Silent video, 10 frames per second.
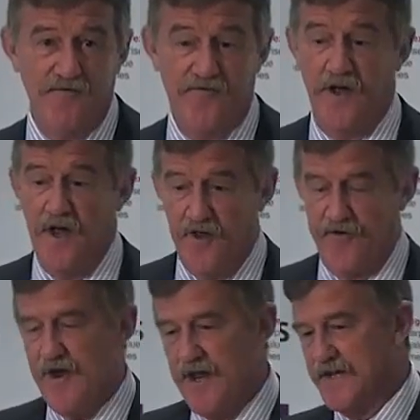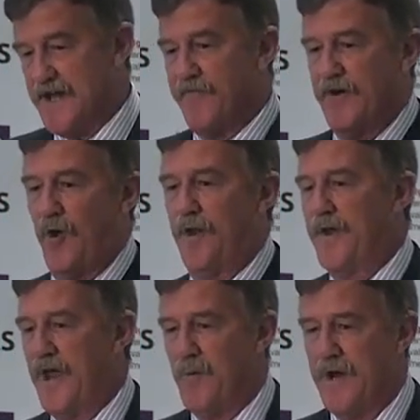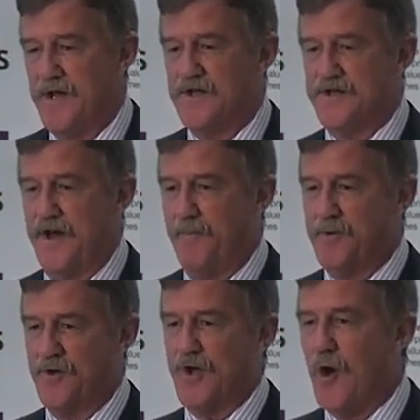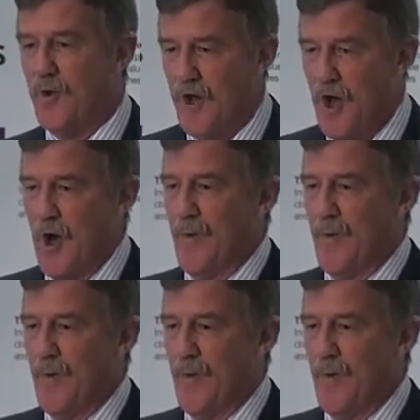And for 3 years, every holiday, we didn't sign up to the dole.